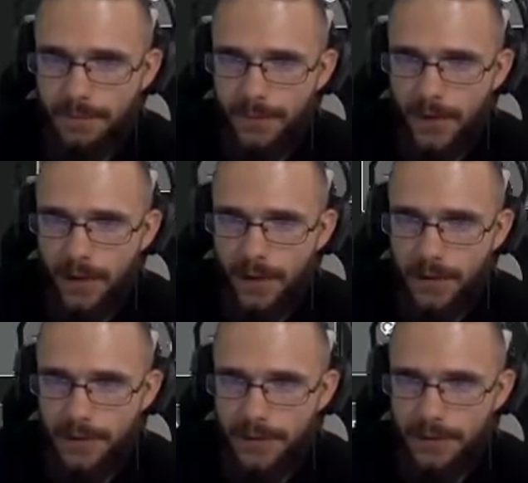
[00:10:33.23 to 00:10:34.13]

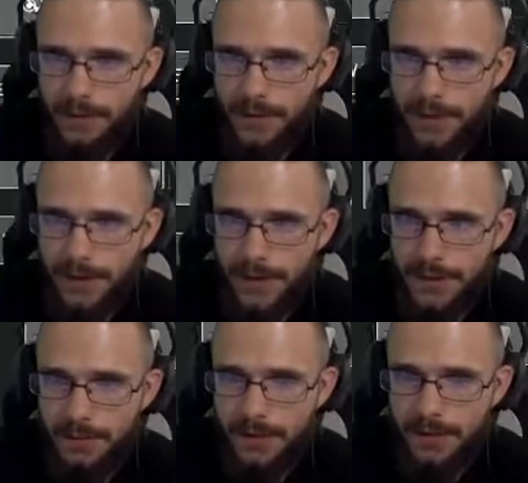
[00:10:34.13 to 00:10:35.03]
It's basically ways to get
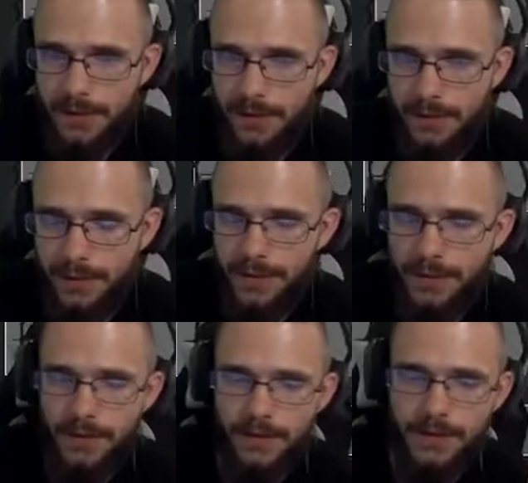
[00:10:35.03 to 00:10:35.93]
XP. You
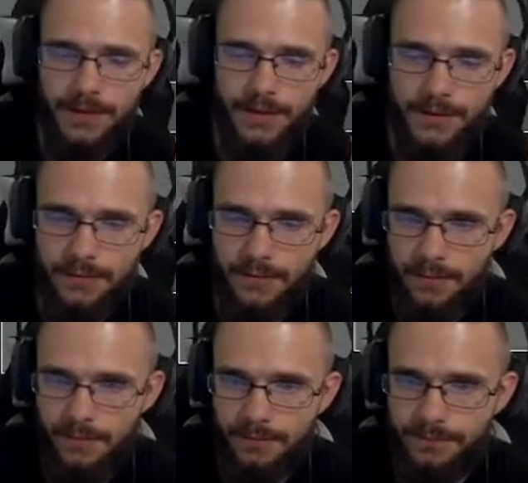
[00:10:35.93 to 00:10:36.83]
get
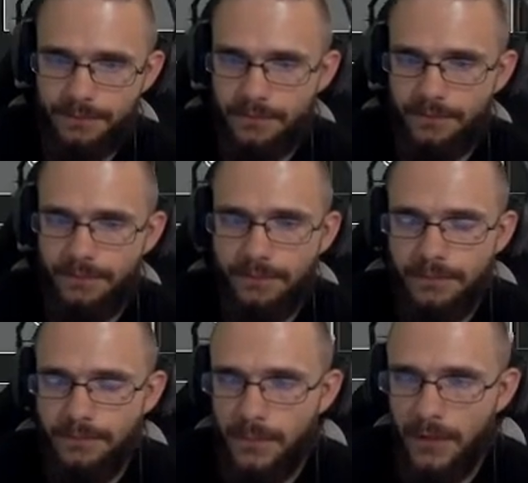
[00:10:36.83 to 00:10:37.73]
seasonal
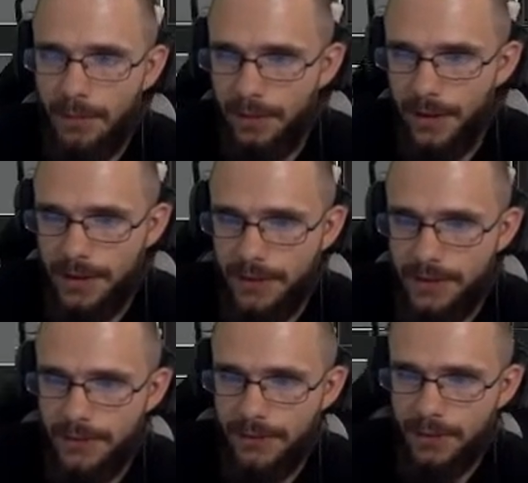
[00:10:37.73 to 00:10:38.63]
upgrades
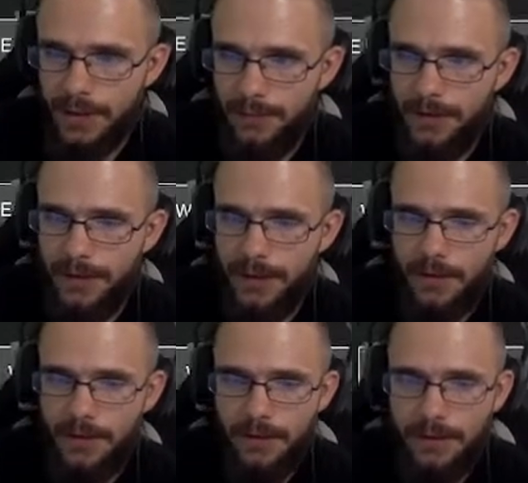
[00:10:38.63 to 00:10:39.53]
for whatever the
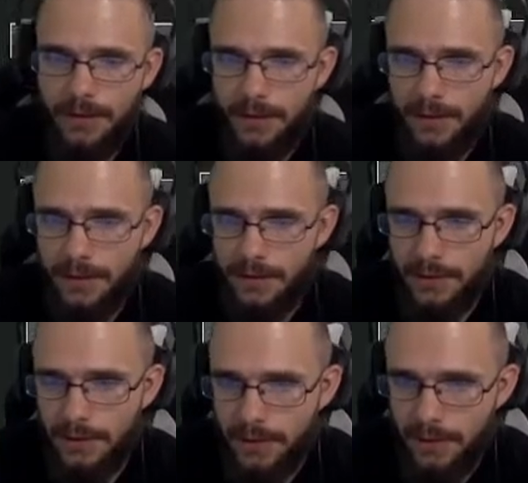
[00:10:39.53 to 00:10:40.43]

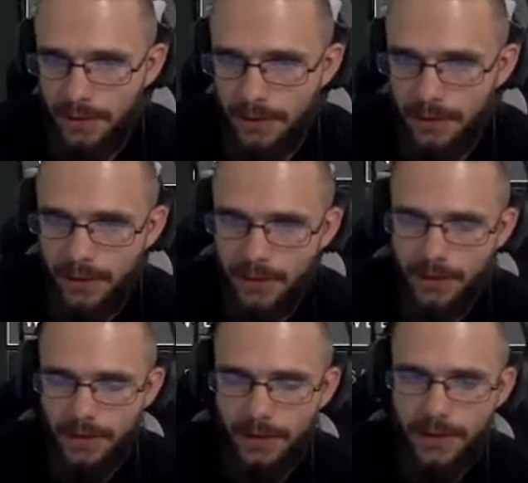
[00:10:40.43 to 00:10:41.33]
current
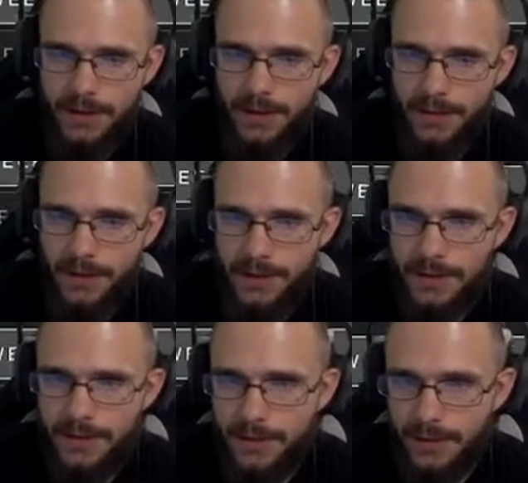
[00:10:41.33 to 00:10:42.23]
activity
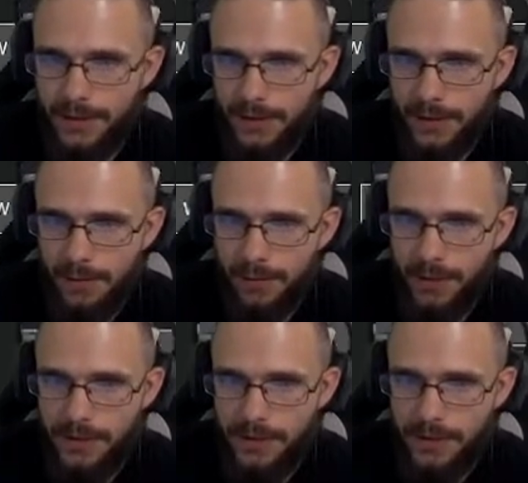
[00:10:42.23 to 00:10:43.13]
is, stuff like that.
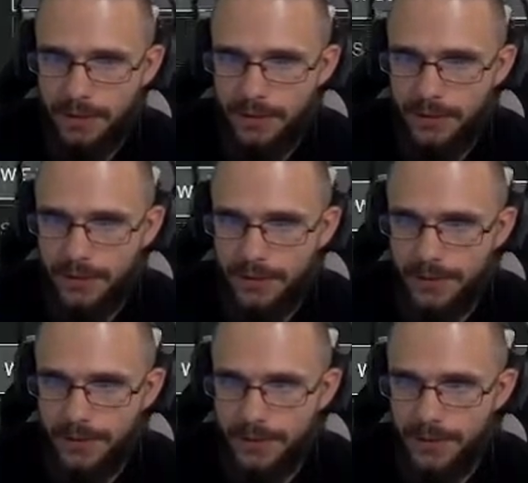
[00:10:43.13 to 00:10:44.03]
Bright Dust, which you can use
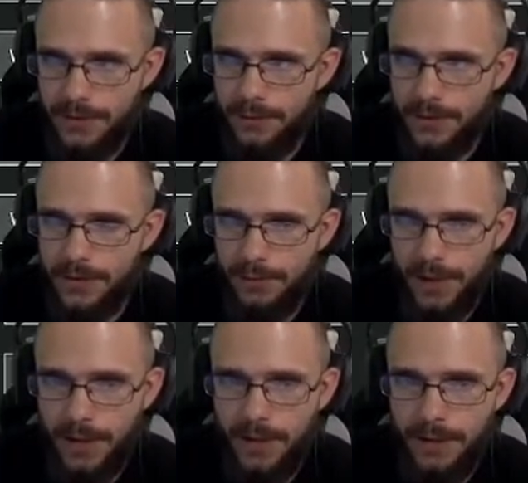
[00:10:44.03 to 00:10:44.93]
store to buy